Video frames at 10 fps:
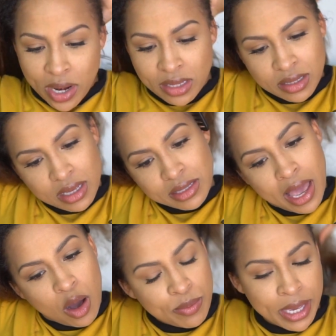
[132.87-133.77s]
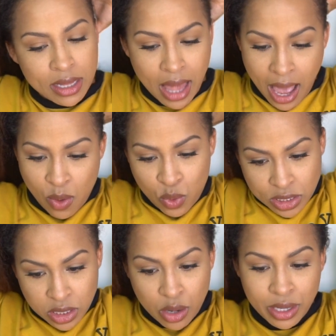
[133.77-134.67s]
of the things that helped me a lot
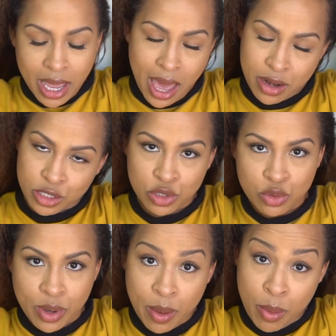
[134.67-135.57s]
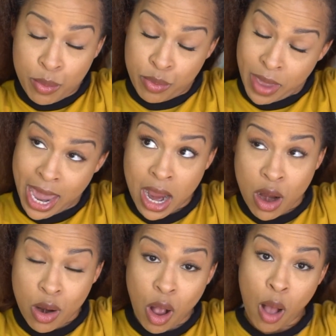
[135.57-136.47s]
was learning how to do
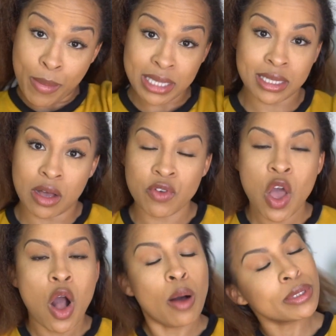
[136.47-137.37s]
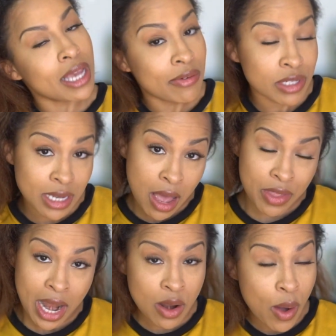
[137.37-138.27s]
hair on myself. Almost every style
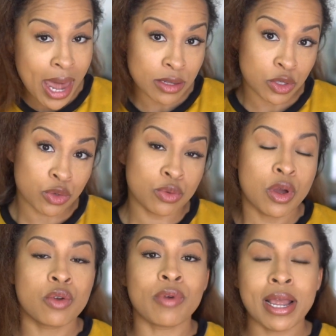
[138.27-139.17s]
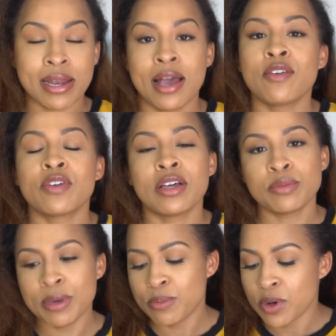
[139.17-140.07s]
that I know how to do right now for other
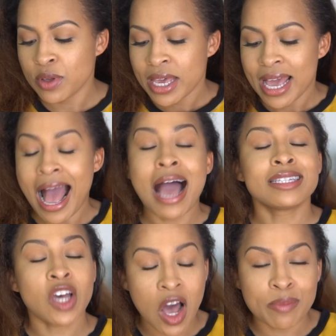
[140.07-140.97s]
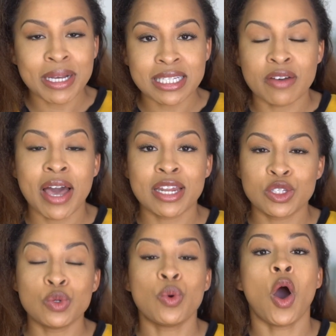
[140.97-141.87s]
people, I taught myself how to
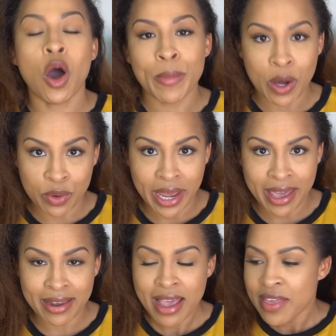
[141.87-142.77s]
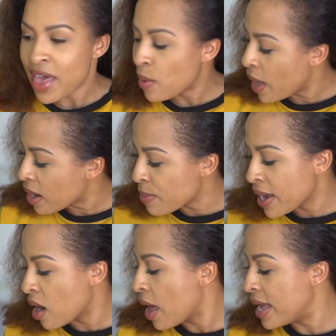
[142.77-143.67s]
do on my own head. That way I could
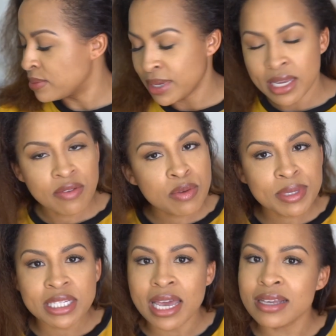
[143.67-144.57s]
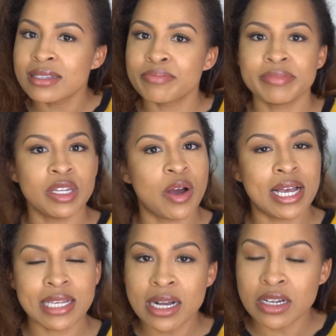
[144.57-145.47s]
make as many of the mistakes, you know,
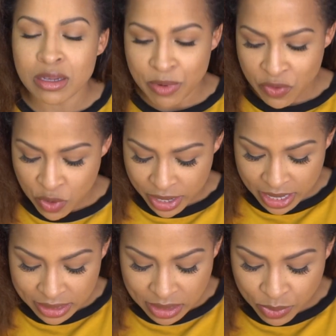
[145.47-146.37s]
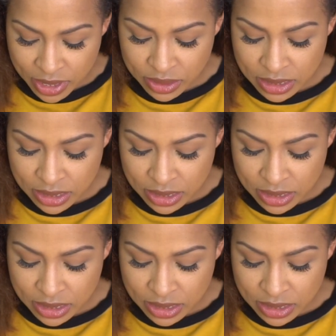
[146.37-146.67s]
as I could before getting to someone else's